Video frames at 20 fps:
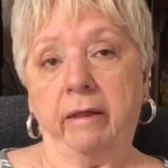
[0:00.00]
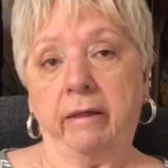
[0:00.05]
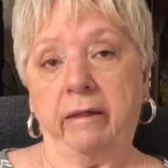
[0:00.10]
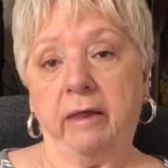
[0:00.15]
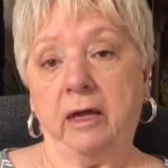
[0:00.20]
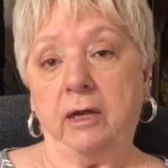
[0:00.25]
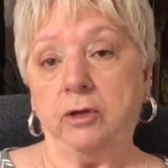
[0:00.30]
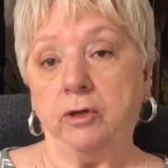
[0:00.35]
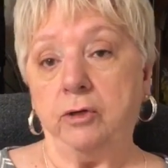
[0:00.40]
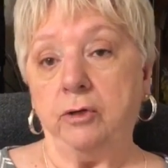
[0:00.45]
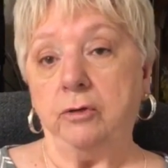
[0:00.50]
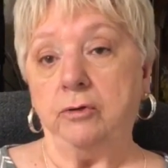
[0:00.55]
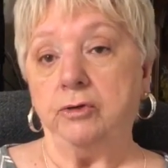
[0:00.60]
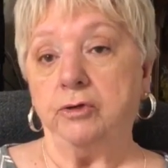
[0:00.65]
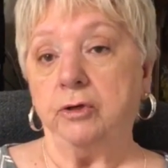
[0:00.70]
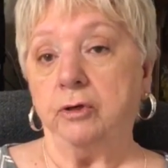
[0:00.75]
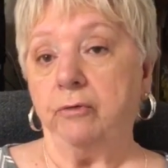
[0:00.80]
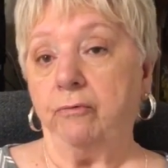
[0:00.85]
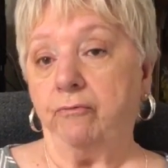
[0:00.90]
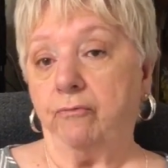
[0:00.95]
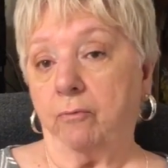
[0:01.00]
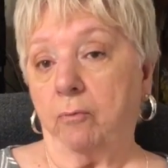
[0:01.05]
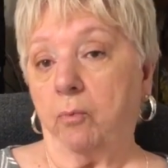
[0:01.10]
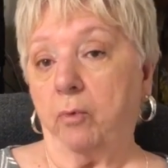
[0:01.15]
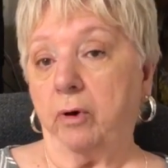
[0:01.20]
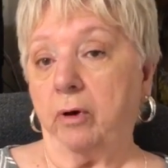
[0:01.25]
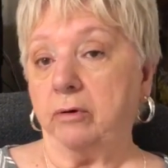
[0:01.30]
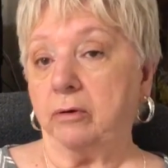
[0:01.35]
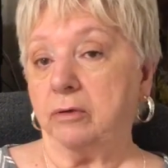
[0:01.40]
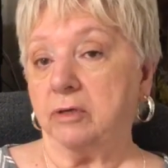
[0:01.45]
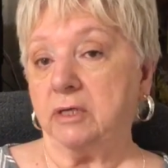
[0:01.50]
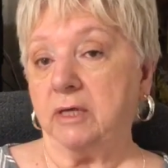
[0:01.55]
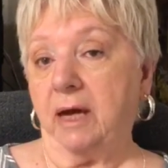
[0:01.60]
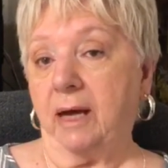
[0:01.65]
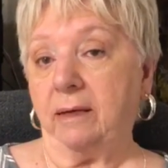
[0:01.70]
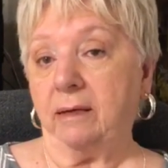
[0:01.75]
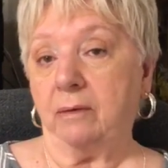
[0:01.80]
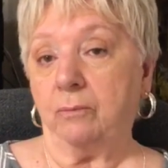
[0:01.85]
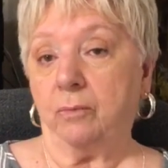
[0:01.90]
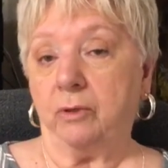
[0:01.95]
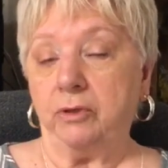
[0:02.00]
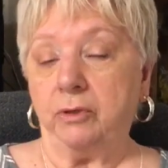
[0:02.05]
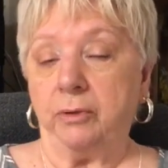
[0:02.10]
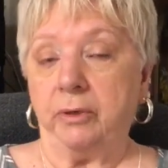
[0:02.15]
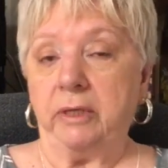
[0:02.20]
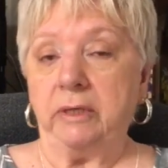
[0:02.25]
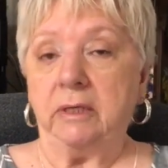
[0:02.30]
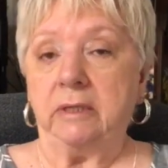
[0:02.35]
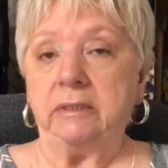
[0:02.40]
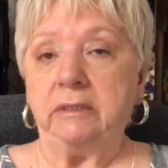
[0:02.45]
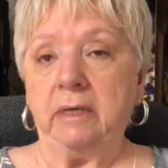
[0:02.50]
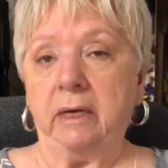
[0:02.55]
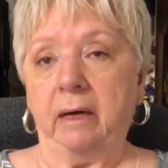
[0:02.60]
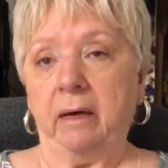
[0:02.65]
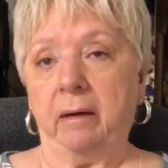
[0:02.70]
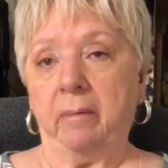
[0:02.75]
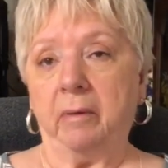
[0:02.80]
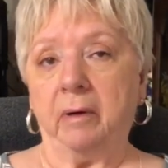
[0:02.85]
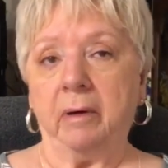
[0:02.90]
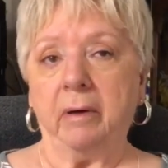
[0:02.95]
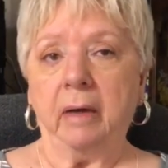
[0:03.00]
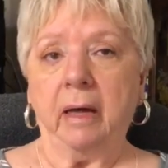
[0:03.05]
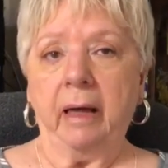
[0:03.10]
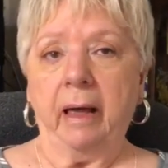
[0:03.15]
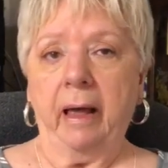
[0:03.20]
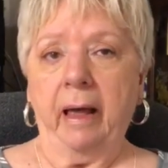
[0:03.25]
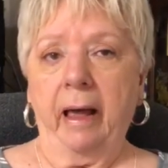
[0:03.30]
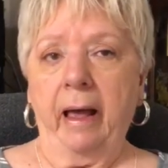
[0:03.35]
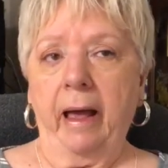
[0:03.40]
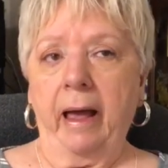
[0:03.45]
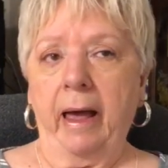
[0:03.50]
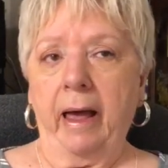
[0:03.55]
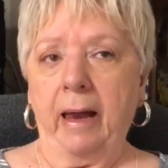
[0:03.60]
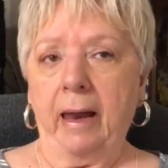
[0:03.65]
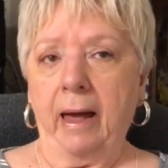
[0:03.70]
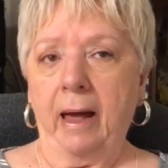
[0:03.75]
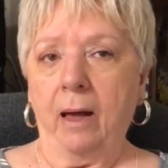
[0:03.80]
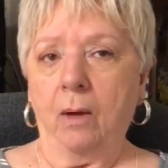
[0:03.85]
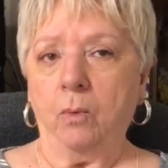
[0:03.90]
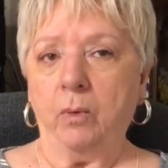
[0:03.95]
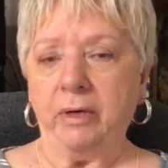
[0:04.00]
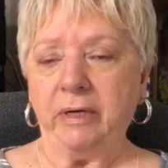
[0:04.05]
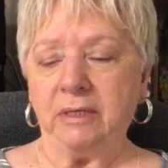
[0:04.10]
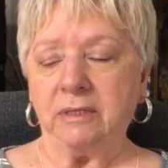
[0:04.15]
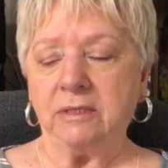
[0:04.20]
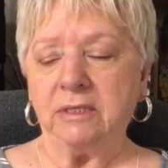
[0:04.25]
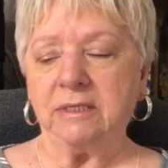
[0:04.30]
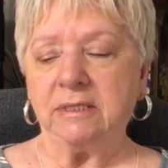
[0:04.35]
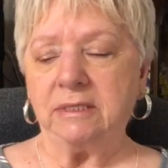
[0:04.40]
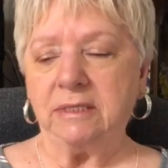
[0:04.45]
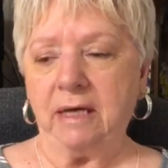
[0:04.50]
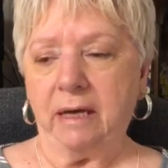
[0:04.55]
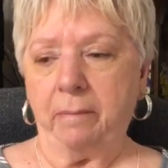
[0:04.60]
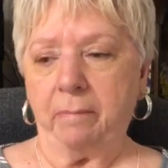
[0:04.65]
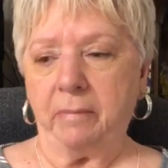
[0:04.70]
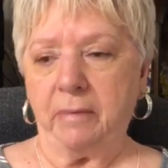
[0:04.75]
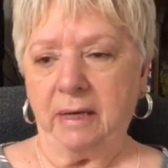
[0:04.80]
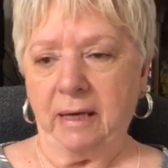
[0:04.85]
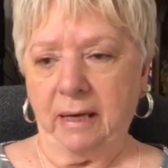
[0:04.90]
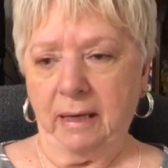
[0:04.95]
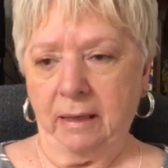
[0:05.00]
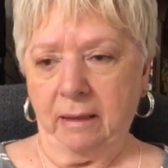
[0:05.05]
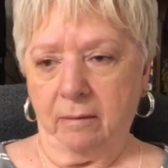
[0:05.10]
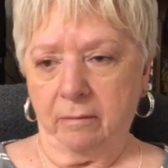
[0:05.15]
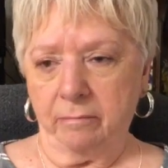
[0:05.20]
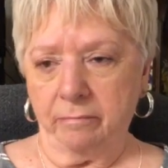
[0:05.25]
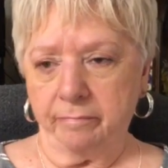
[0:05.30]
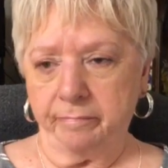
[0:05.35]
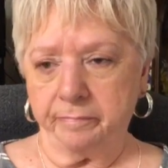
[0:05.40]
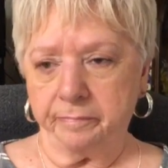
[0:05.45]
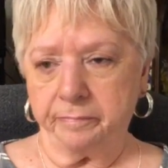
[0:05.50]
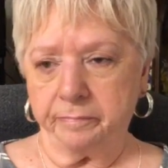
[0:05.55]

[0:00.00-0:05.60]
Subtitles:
than you do from where you're standing when you're in the tub. And I went to step down,